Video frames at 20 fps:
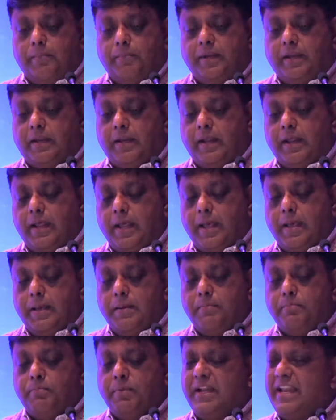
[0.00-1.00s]

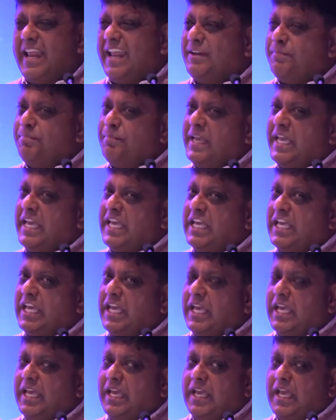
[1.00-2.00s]
But let me
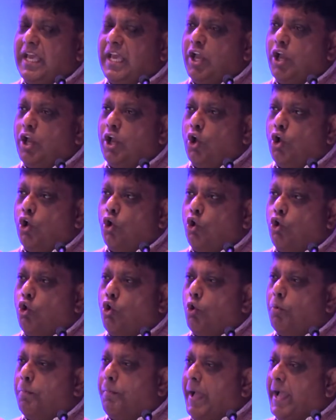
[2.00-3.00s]

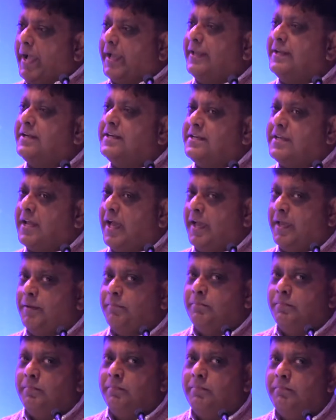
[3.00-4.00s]
go back in
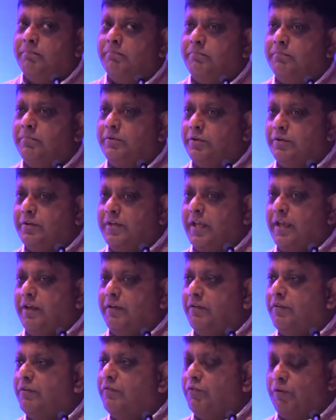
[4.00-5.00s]
time
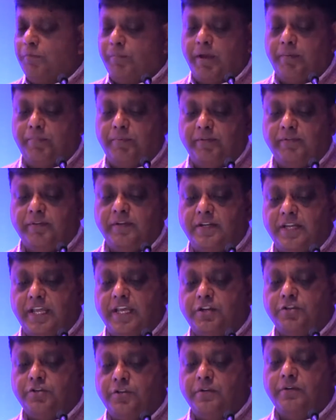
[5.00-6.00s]
today for my
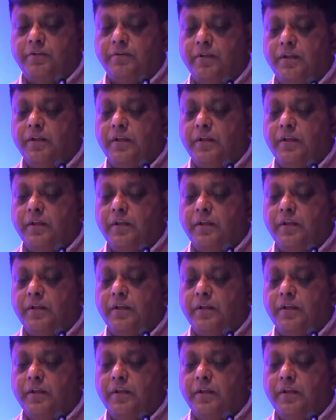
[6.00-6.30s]
presentation